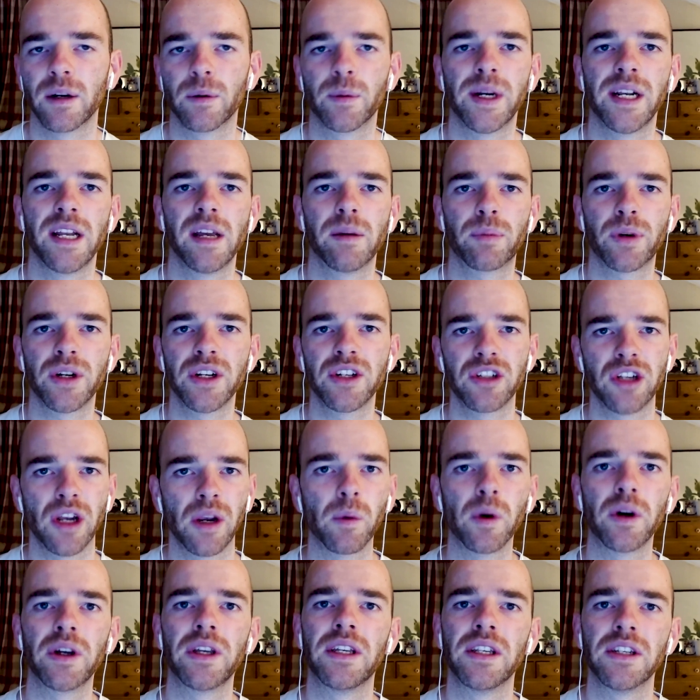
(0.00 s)
I really appreciate
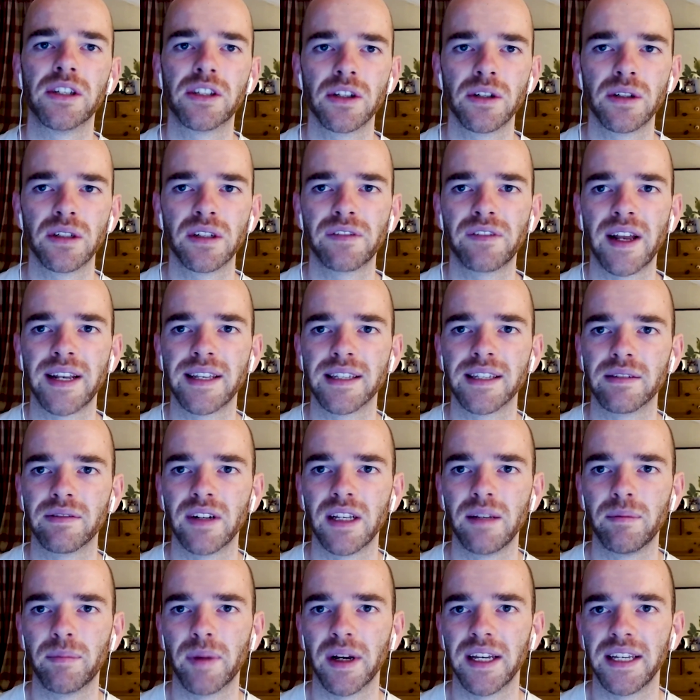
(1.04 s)
what he can do
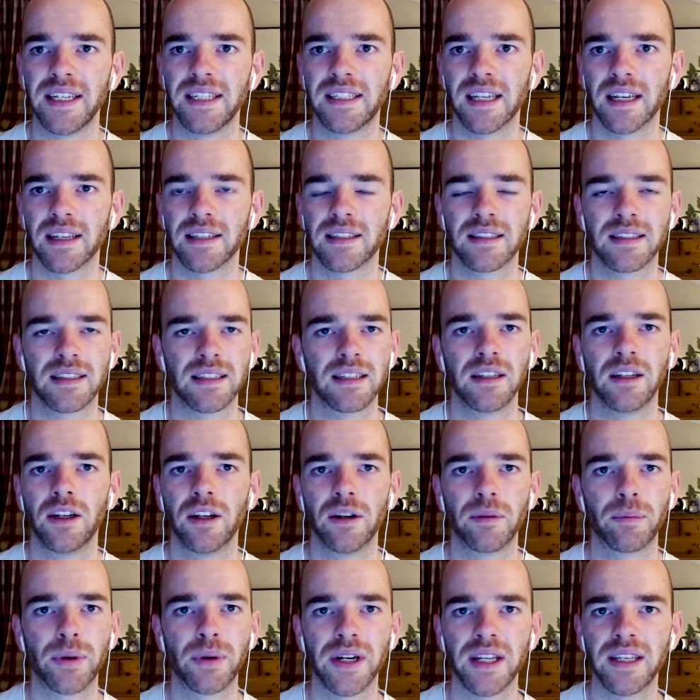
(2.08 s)
defensively, but he does still
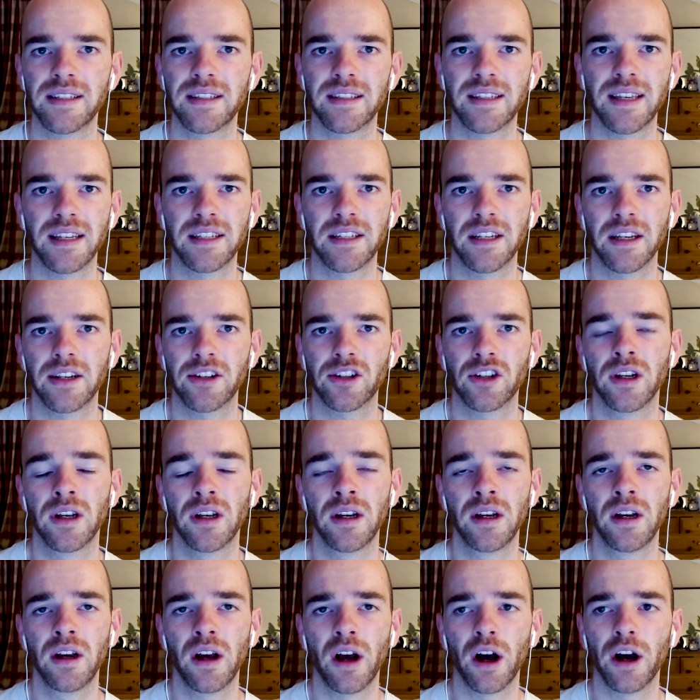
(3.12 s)
look pretty skittish
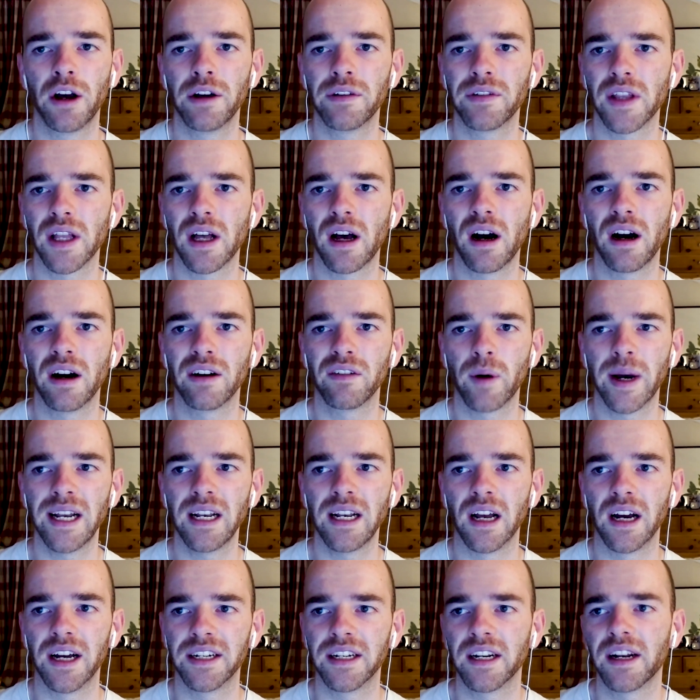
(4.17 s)
over the halfway
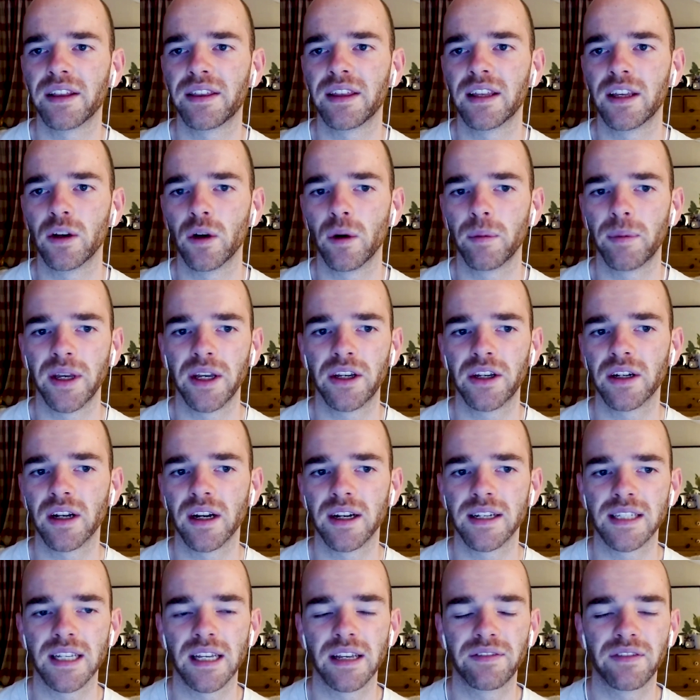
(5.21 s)
line, and I think it would be a good
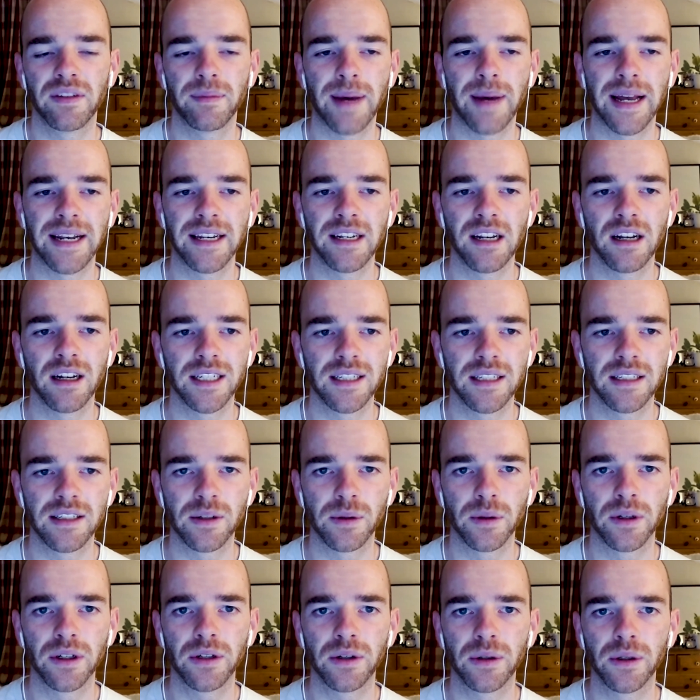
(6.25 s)
idea for Man United
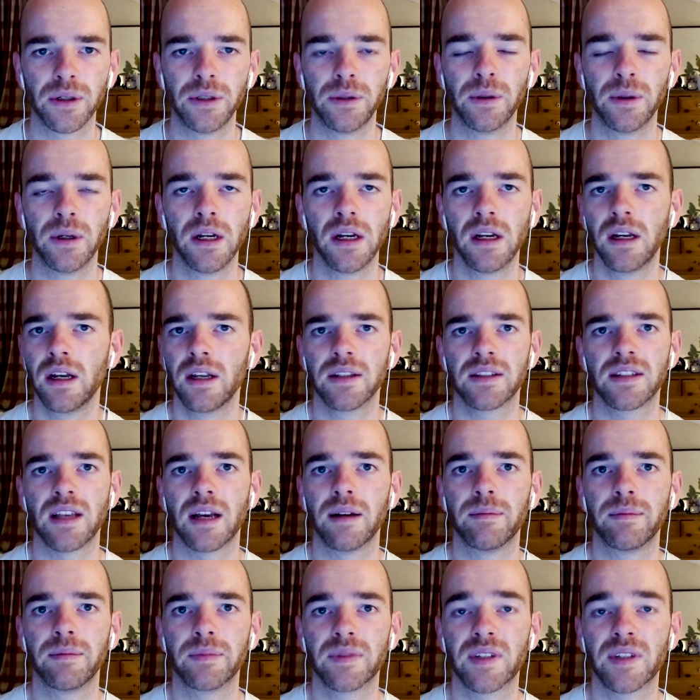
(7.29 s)
to recruit
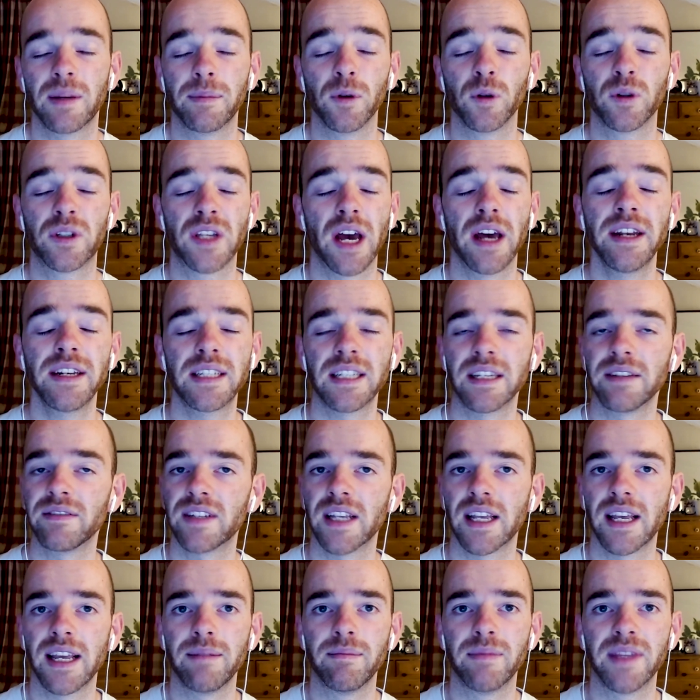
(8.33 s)
some alternative
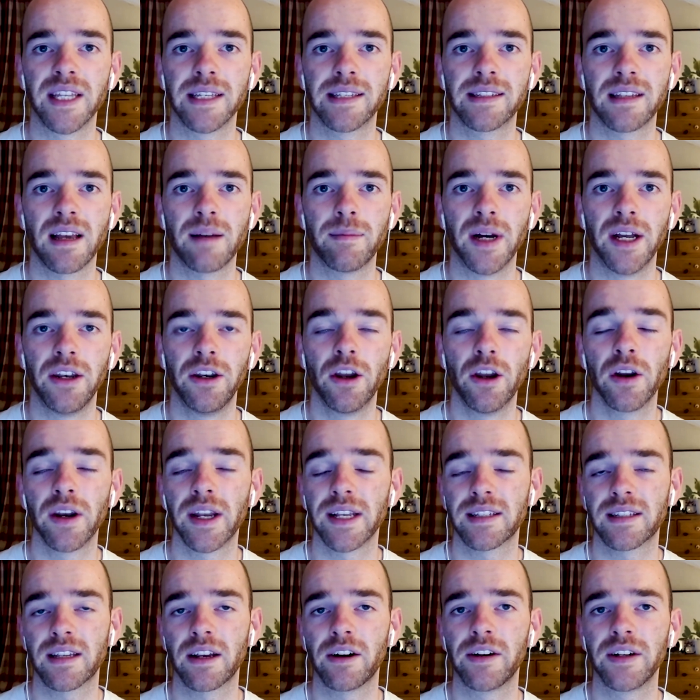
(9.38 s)
to him this summer. Not
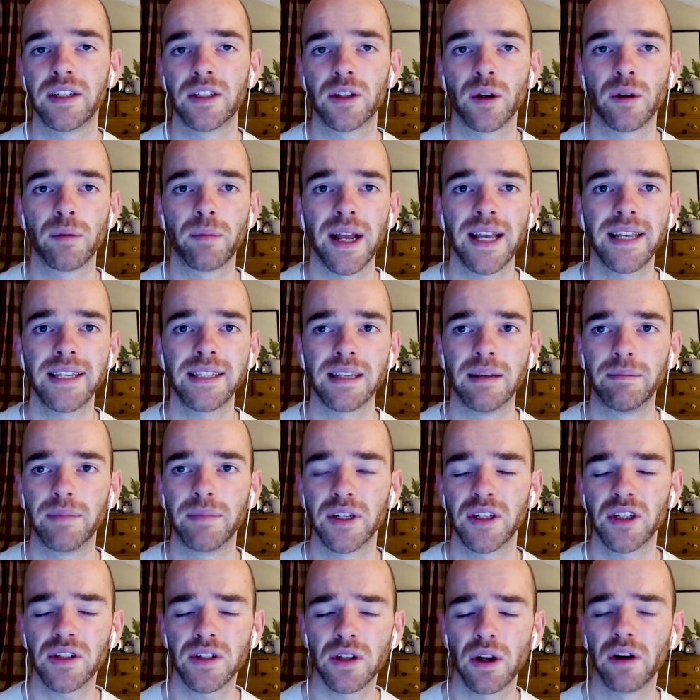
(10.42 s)
necessarily to replace him,
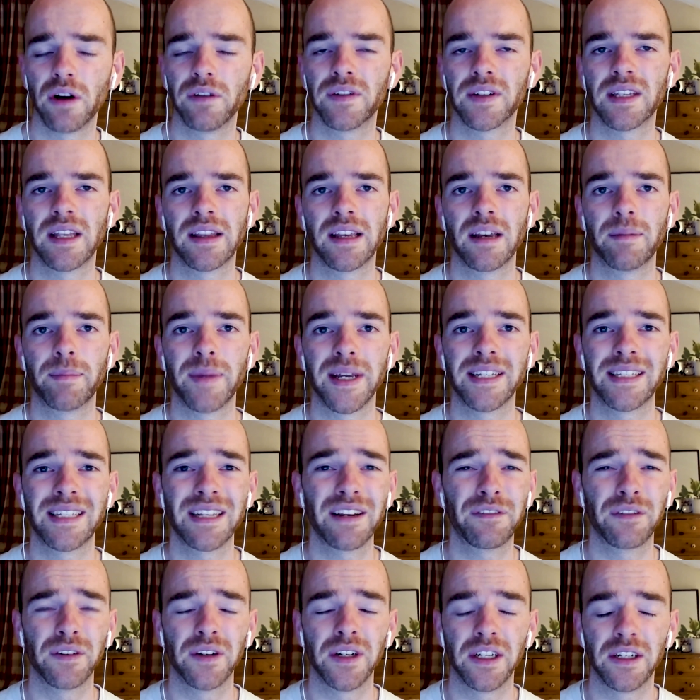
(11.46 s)
but just to offer something a bit
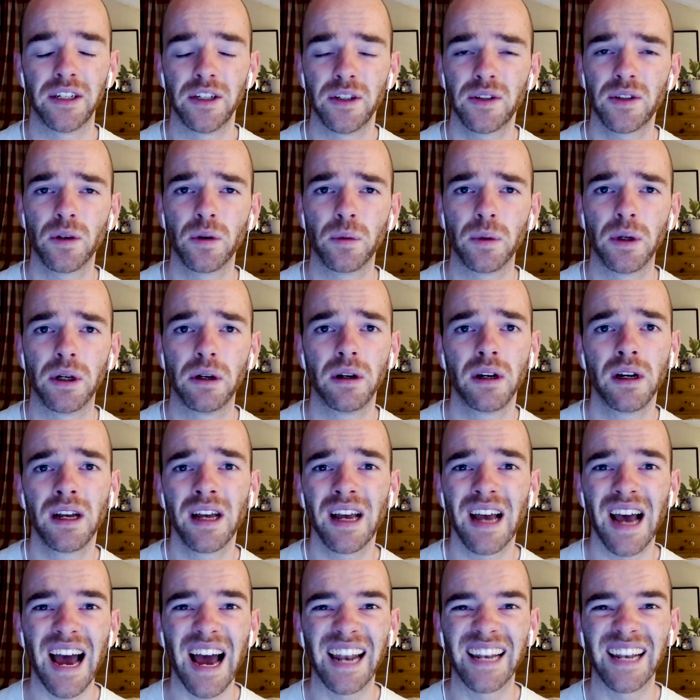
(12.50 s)
different. And you saw what
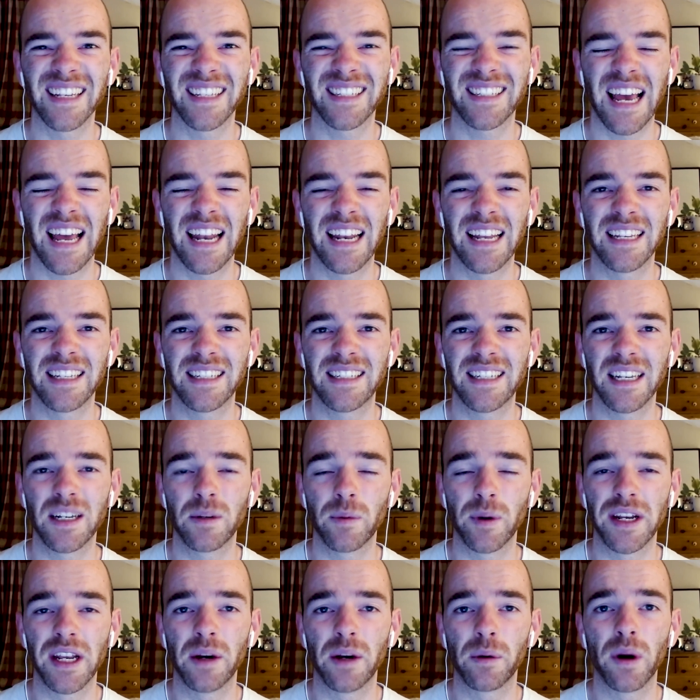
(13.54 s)
Alex Telles did
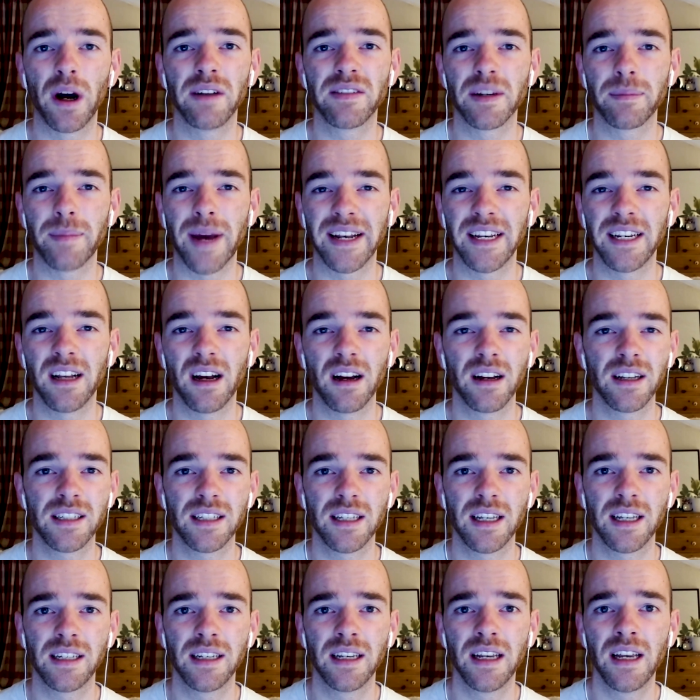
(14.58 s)
when he arrived at Man
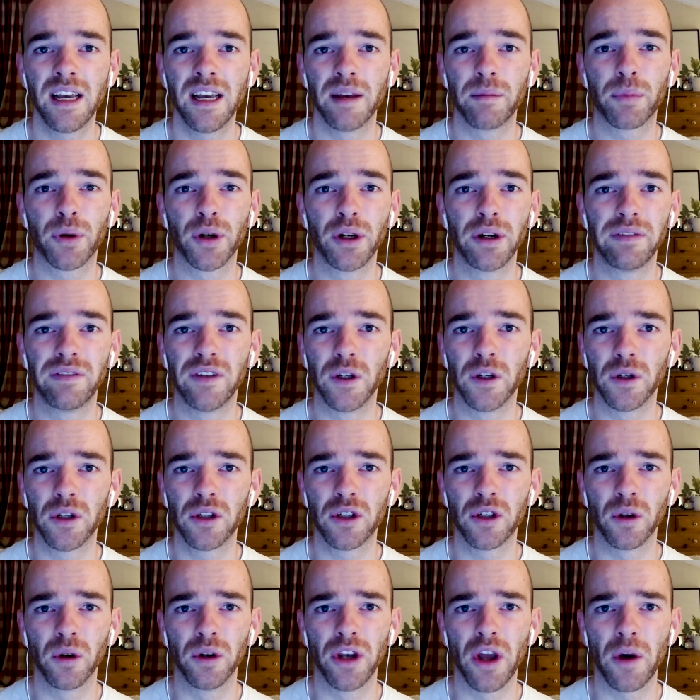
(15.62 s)
United, improved Luke
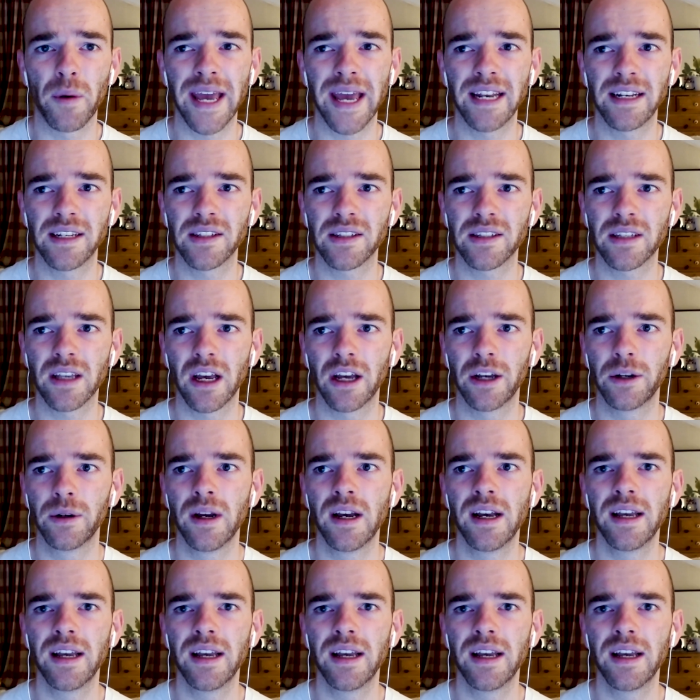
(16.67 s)
Shaw no end. So,